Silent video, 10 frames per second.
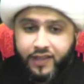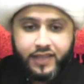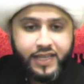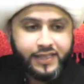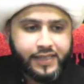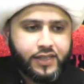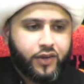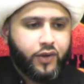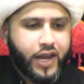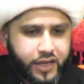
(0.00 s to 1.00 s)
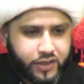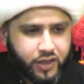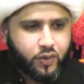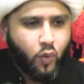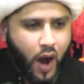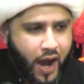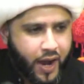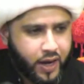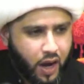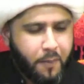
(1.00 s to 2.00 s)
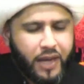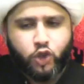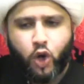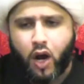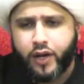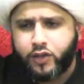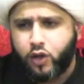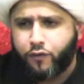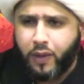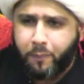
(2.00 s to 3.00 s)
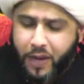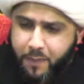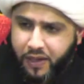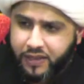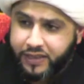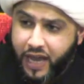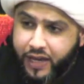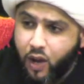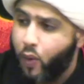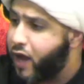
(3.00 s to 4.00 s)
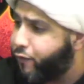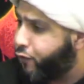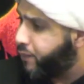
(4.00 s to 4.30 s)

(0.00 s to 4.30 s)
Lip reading: this is the reason why a majority of the people turn away from